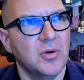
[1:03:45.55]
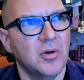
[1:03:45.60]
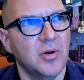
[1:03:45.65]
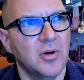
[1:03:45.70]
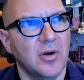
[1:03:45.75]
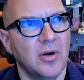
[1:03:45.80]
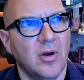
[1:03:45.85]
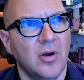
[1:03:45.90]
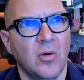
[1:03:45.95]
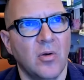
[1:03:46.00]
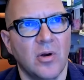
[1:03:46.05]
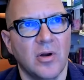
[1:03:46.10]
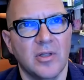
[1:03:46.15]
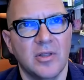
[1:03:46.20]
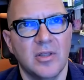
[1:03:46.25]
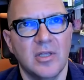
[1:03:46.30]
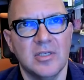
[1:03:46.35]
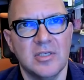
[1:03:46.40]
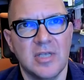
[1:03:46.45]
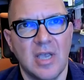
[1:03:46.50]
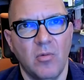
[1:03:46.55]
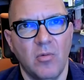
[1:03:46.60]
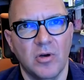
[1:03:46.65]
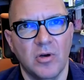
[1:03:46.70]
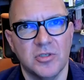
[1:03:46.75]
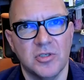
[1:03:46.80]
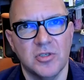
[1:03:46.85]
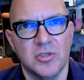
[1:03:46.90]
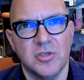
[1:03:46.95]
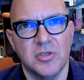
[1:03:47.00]
or or things get
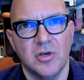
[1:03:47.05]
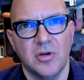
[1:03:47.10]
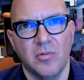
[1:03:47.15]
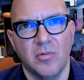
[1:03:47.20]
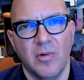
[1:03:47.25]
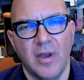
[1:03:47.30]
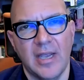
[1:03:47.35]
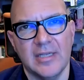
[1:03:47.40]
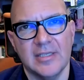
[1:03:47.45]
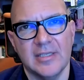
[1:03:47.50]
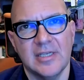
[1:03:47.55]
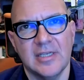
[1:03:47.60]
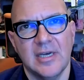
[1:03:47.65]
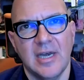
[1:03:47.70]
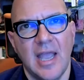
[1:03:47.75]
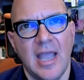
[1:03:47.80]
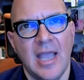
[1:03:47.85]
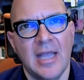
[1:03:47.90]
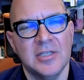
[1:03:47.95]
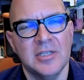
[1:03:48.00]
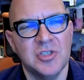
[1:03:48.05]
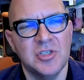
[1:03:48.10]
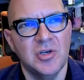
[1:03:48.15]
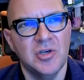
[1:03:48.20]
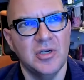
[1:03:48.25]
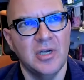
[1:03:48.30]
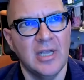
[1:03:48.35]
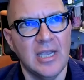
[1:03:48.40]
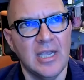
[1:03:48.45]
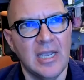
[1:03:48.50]
worse in certain ways, and and
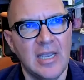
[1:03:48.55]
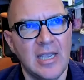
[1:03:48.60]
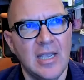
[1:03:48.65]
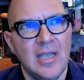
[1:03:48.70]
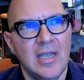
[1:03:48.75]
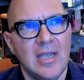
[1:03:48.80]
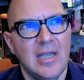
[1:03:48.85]
certainly.